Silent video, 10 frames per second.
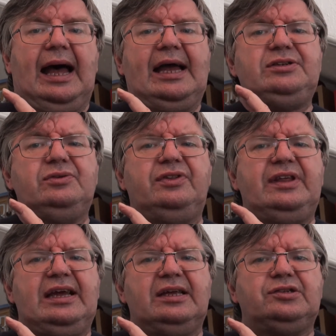I don't
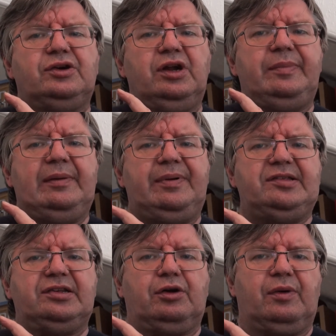think it's going to be a
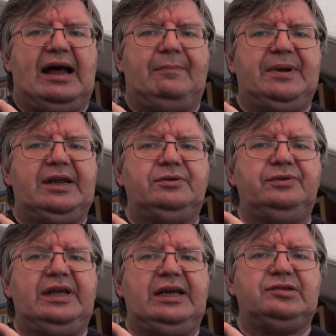piece of crap, but I don't
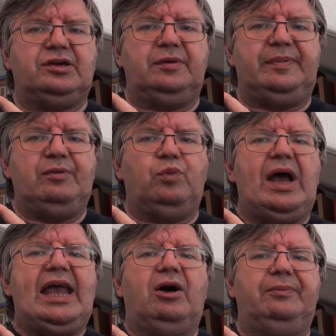think it's going to be
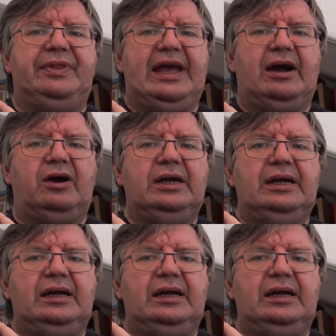way up there,